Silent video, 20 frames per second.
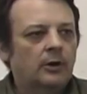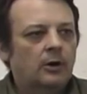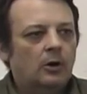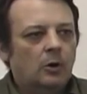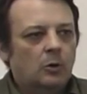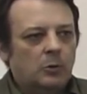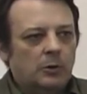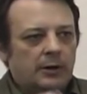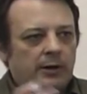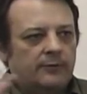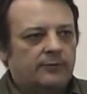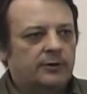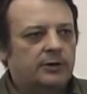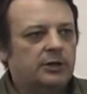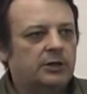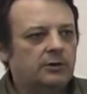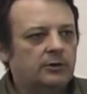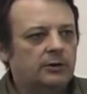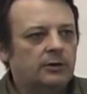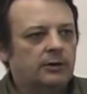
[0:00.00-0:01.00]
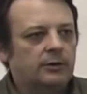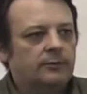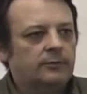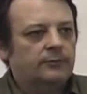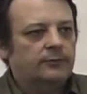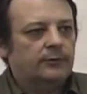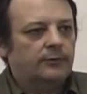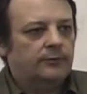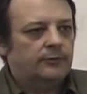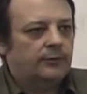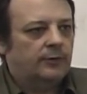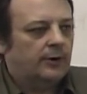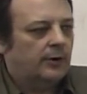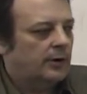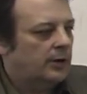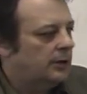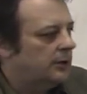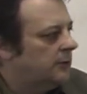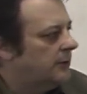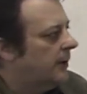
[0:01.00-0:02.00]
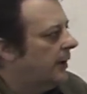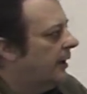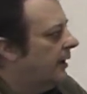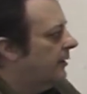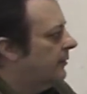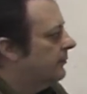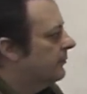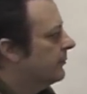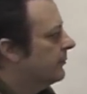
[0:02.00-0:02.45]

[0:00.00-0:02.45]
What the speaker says: or whatever unit of farad you have.